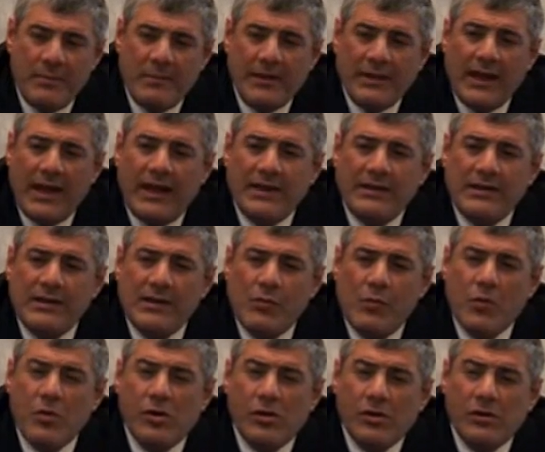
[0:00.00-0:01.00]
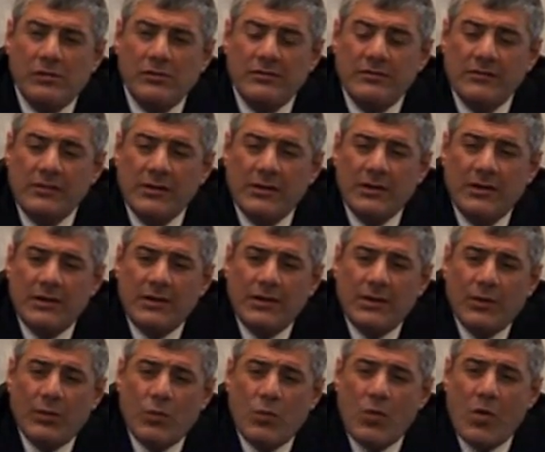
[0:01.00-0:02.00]
women had in the world
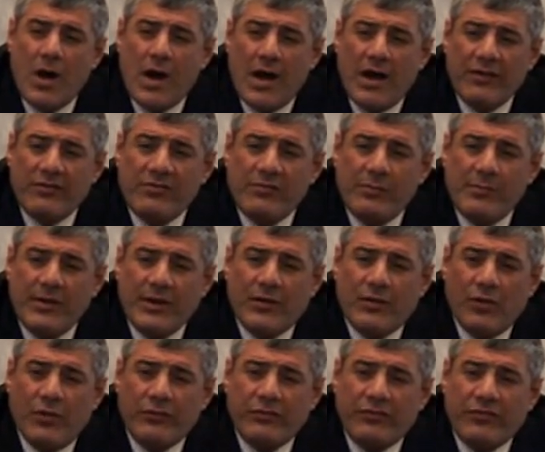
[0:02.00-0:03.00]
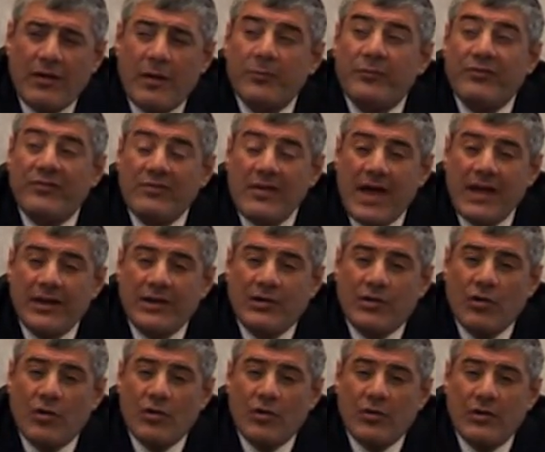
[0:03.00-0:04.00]
was because some
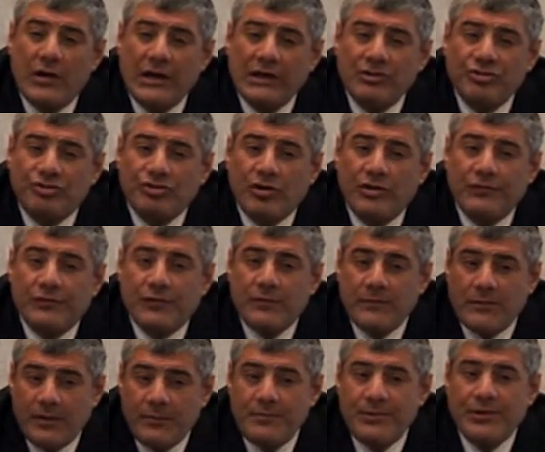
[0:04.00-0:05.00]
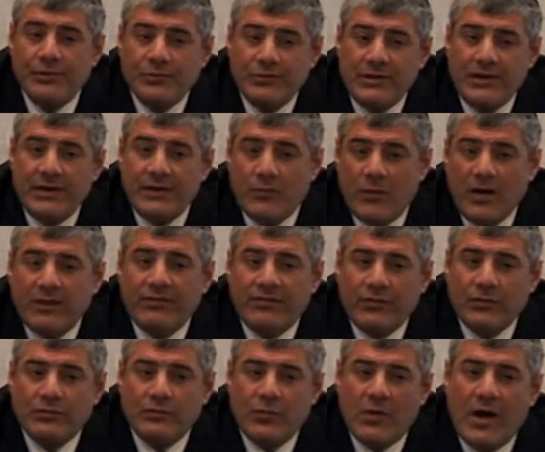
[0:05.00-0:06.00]
psycho enjoyed from her beauty
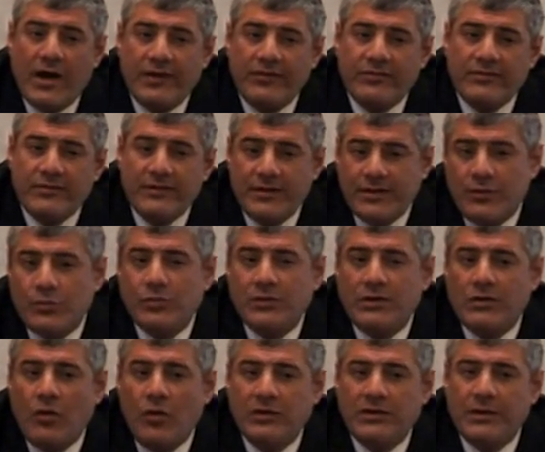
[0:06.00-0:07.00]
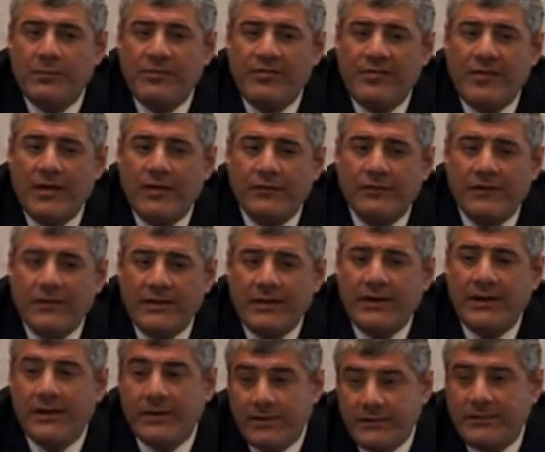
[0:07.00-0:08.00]
once or twice. He couldn't hold himself, and
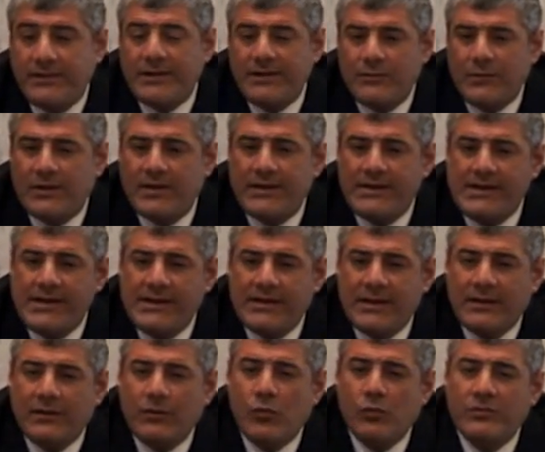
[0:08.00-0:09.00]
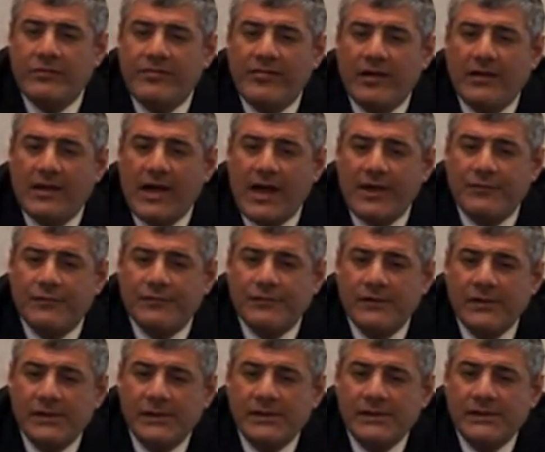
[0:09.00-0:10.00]
he did what he did and ruins her life.
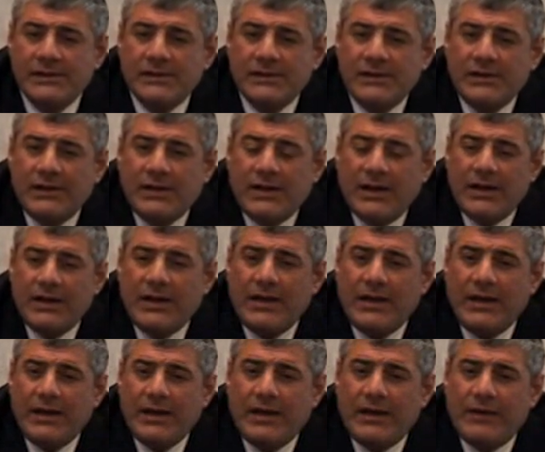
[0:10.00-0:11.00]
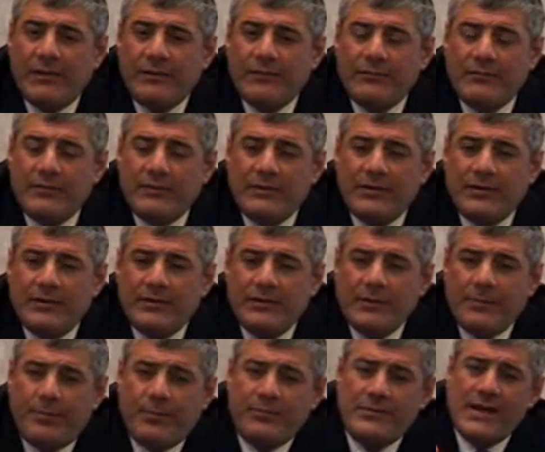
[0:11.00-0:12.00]
Uh,
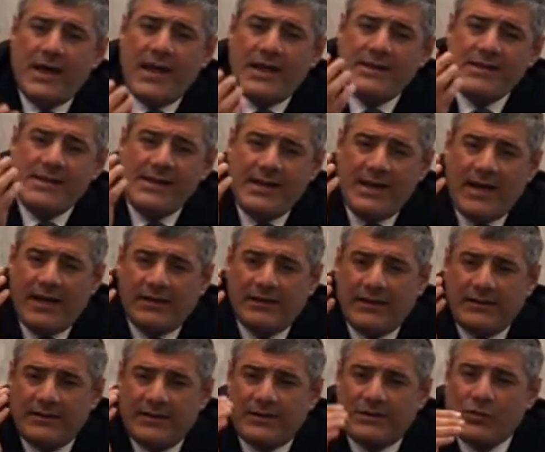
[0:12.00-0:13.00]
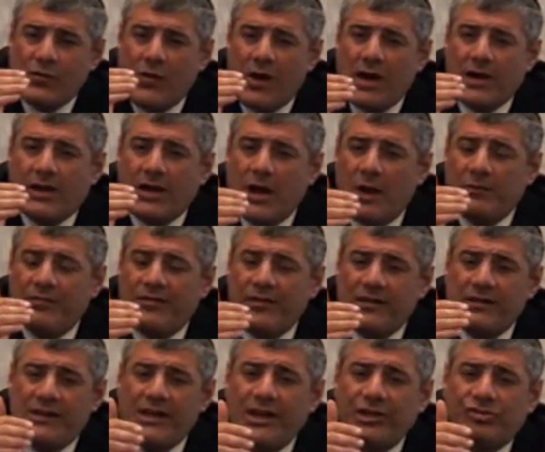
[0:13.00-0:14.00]
the, the idea that the Torah comes
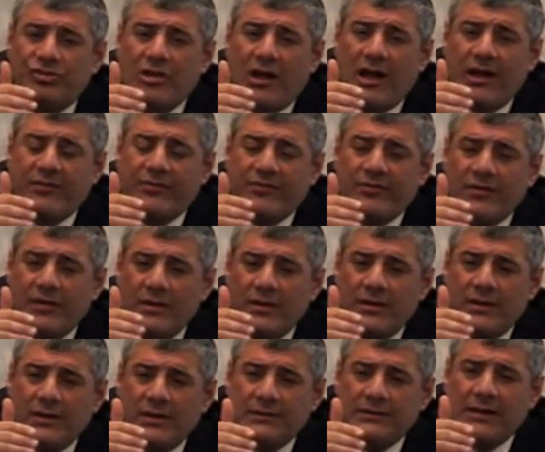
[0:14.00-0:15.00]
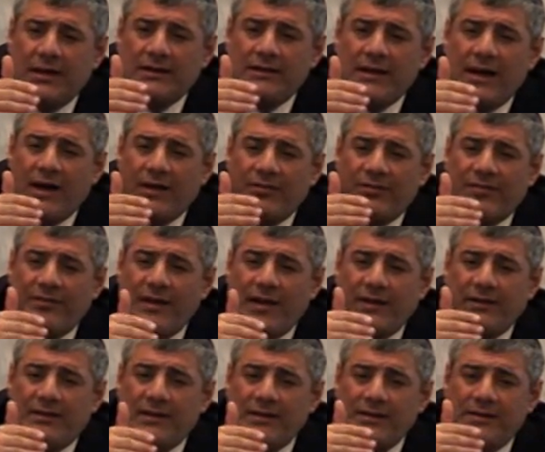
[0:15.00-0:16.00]
and teach us that there are
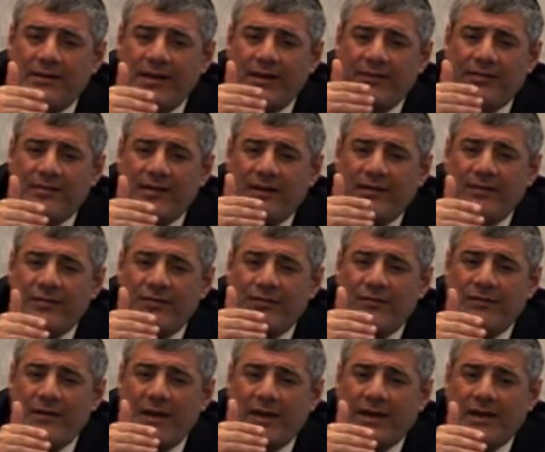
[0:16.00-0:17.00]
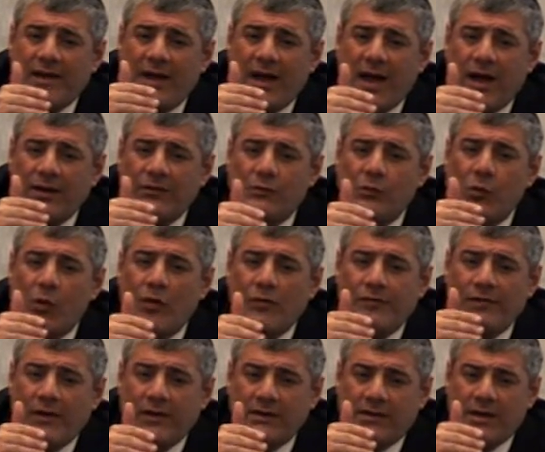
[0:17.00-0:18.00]
certain things that is very hard to
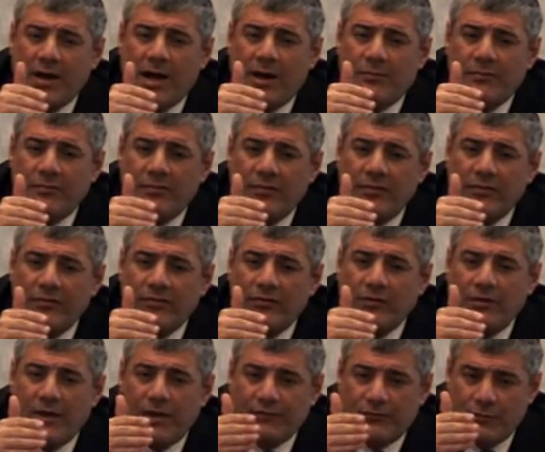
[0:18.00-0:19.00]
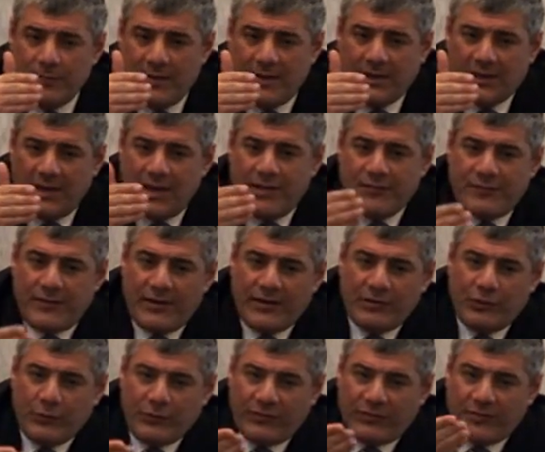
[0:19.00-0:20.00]
overcome. So you have to be clever
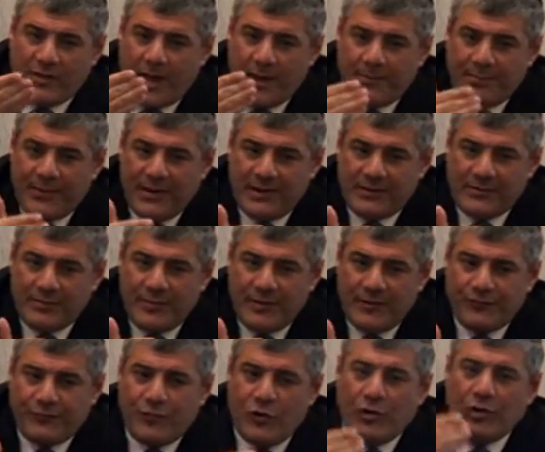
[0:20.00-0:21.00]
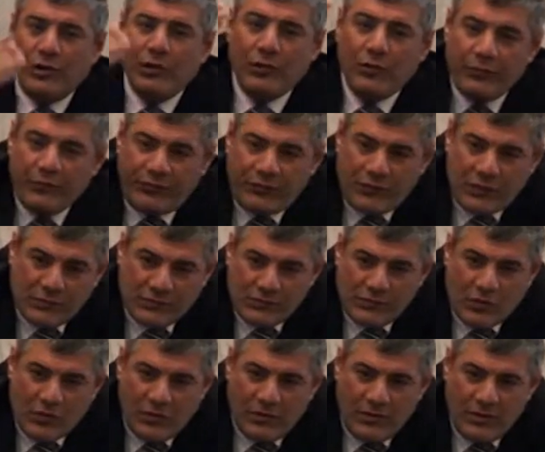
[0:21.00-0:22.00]
to stop it before you lose
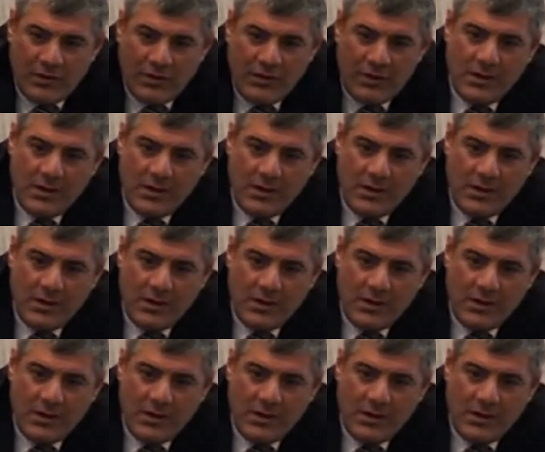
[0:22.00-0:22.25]
control.